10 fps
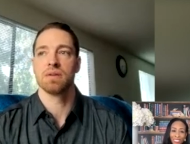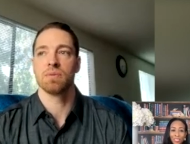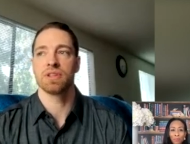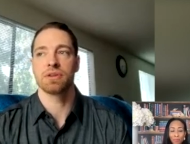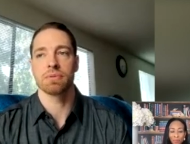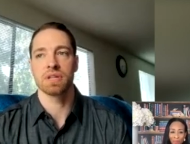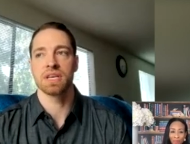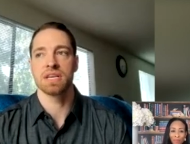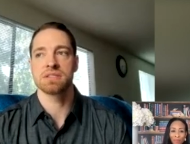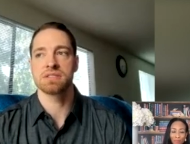with your
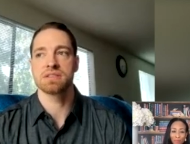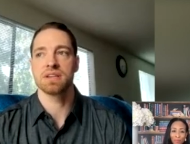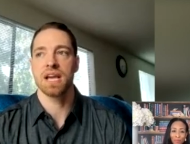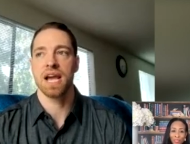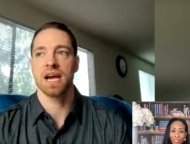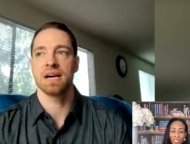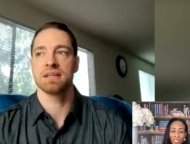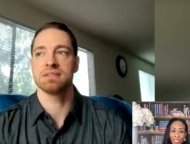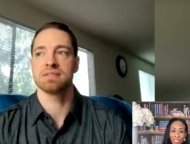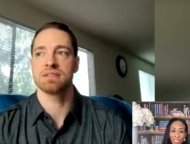release
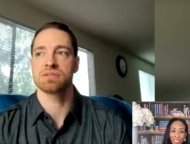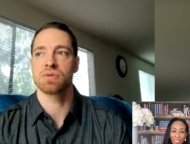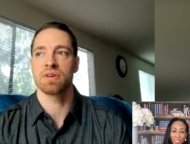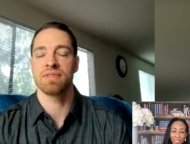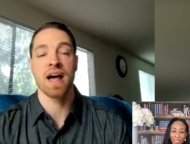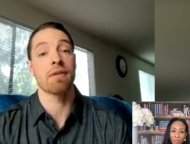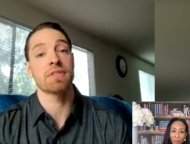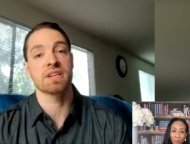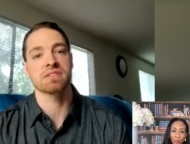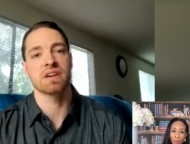and sort of how
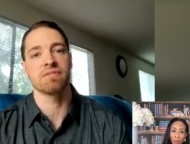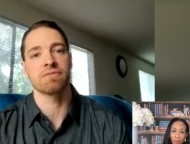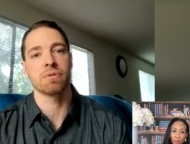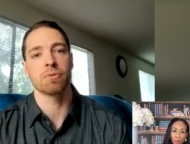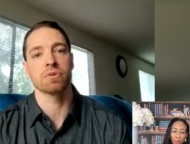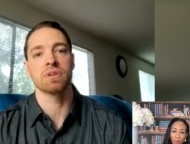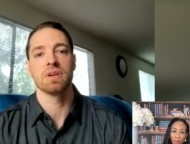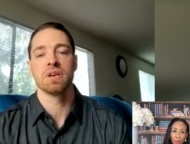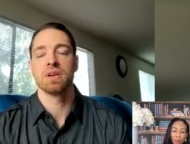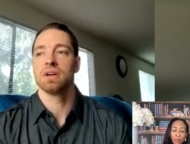things unfold
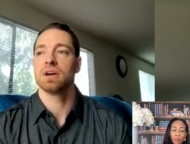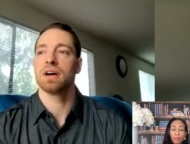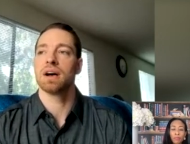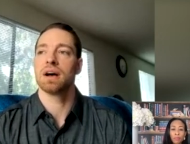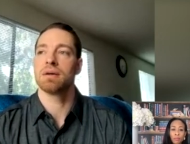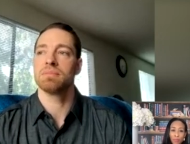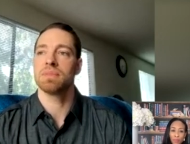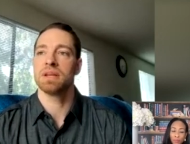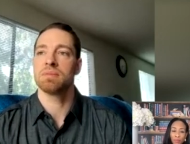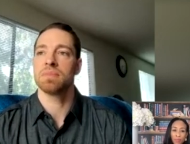um,
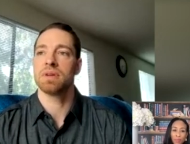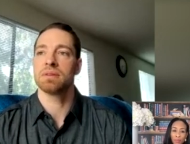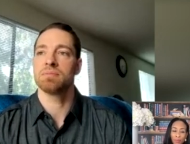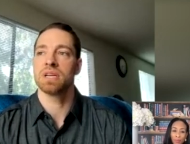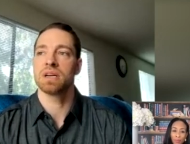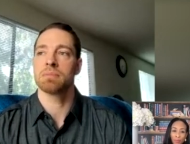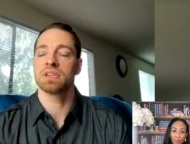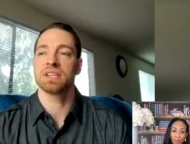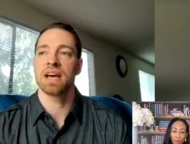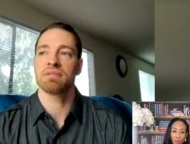and and being able
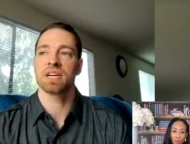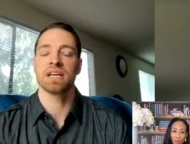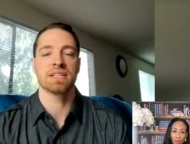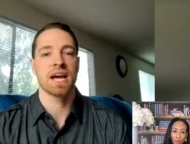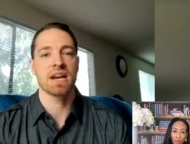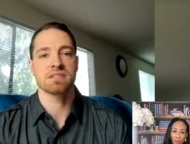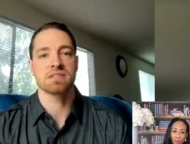to navigate that is